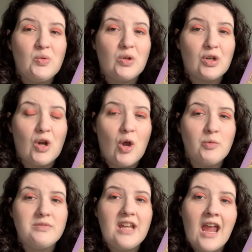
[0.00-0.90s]
her
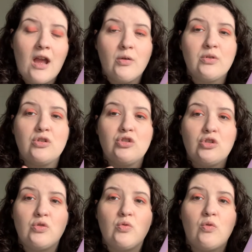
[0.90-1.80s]
hometown
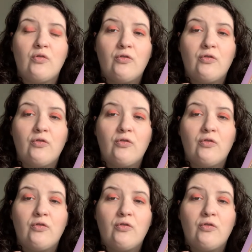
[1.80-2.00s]
to